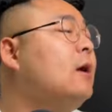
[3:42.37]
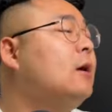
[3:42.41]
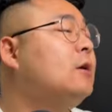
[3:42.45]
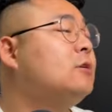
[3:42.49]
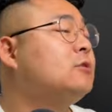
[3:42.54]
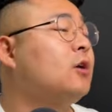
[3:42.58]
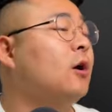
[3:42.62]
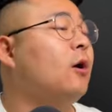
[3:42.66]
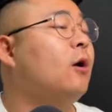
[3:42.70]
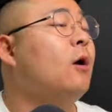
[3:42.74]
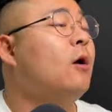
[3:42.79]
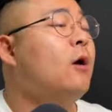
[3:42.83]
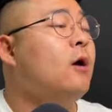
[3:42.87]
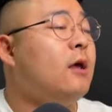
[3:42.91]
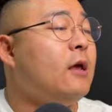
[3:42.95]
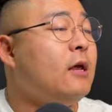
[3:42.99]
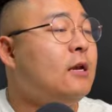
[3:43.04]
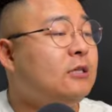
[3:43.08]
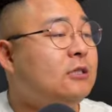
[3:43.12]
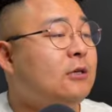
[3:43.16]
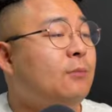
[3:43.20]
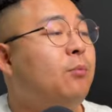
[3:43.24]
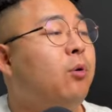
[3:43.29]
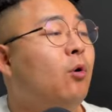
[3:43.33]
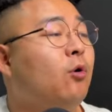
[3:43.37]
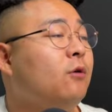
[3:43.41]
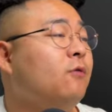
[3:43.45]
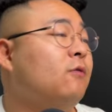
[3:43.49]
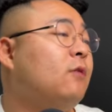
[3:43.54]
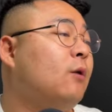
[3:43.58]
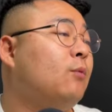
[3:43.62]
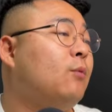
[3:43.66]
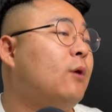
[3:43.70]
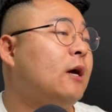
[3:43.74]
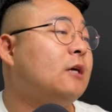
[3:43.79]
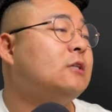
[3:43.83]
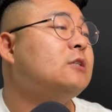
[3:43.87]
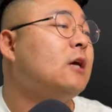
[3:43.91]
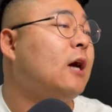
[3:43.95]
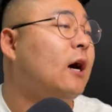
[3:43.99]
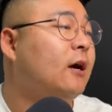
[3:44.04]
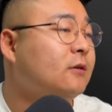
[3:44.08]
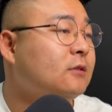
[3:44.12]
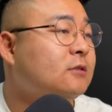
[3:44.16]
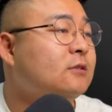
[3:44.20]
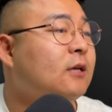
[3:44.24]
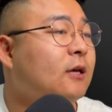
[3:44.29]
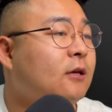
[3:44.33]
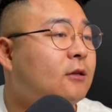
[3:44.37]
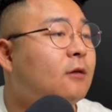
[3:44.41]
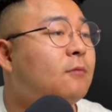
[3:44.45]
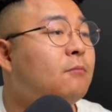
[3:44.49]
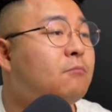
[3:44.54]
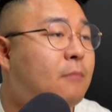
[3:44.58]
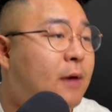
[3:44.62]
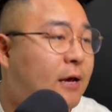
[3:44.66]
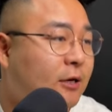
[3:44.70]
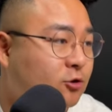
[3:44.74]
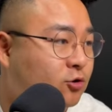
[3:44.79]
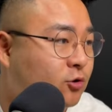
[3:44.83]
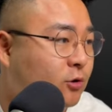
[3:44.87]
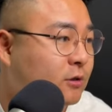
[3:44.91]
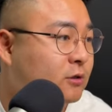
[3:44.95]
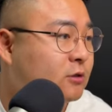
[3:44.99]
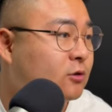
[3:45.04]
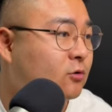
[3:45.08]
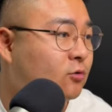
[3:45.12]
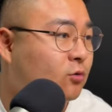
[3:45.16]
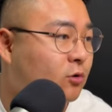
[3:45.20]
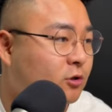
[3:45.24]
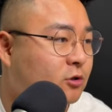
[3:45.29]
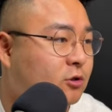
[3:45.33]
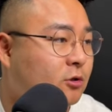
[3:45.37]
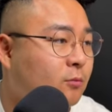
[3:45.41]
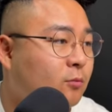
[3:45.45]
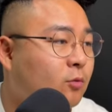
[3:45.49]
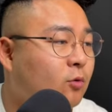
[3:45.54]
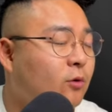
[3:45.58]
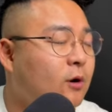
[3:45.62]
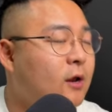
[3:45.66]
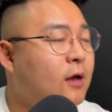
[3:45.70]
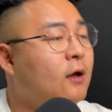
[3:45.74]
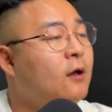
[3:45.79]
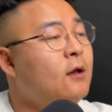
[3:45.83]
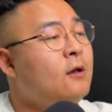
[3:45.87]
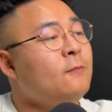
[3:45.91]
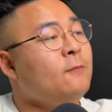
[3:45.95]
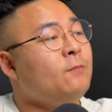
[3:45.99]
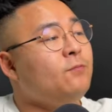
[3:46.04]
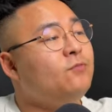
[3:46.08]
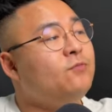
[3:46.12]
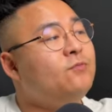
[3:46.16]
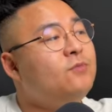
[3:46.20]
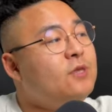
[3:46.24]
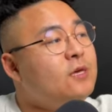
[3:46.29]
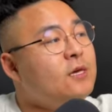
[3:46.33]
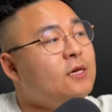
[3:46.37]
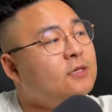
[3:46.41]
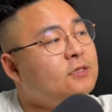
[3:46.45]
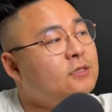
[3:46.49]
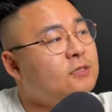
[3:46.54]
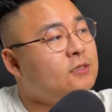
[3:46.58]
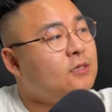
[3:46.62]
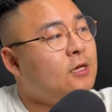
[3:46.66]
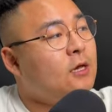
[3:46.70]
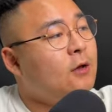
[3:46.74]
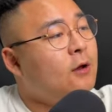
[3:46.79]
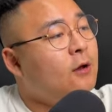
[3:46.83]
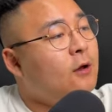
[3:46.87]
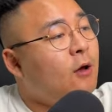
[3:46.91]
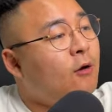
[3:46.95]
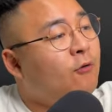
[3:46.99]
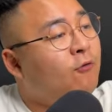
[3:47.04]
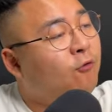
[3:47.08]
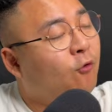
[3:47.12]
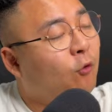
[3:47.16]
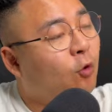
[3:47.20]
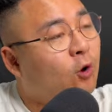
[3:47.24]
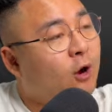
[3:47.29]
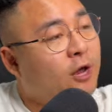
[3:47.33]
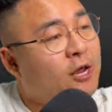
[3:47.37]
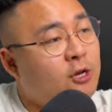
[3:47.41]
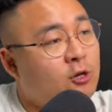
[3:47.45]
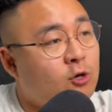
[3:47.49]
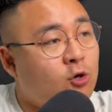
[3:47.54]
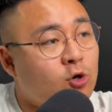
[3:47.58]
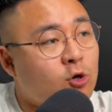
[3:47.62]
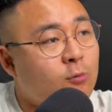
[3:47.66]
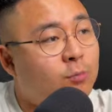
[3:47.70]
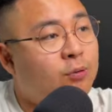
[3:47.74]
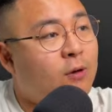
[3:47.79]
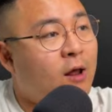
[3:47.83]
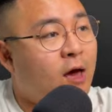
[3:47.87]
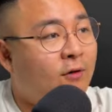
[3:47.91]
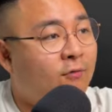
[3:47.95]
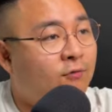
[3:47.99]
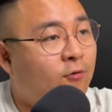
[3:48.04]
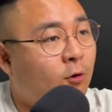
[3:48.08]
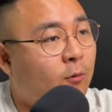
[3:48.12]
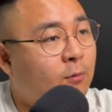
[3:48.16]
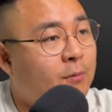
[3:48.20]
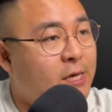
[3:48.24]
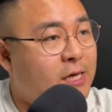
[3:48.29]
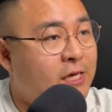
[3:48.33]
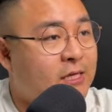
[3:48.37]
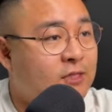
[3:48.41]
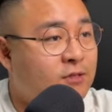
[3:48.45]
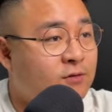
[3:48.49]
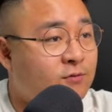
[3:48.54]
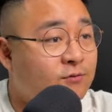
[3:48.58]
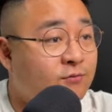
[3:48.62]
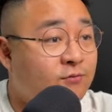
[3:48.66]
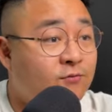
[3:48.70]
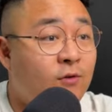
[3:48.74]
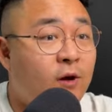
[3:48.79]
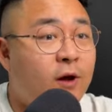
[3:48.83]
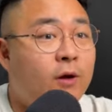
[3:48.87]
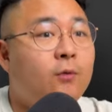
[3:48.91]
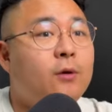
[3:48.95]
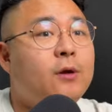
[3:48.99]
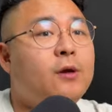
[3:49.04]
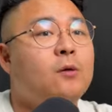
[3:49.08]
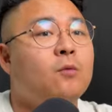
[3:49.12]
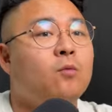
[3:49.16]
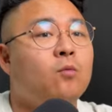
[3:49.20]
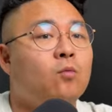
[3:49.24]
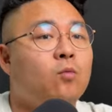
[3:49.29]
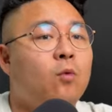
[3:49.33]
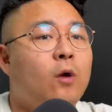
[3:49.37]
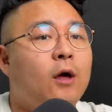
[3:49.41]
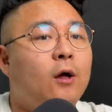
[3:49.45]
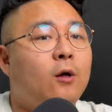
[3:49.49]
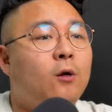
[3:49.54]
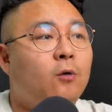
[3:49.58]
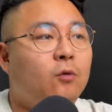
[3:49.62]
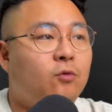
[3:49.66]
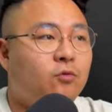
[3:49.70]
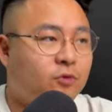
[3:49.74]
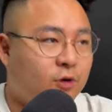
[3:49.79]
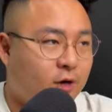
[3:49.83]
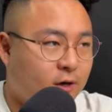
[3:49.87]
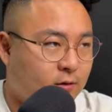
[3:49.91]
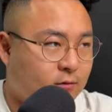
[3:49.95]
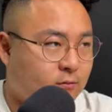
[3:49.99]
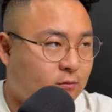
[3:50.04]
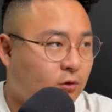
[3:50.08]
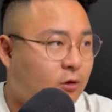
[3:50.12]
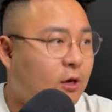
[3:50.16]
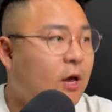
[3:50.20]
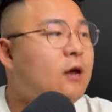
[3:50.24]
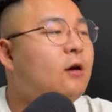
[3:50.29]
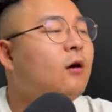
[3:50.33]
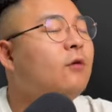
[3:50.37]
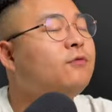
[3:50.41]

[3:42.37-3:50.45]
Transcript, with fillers: So it is important that we actually understand the metrics across the board. Now, this, for a new platform, is very well done, okay?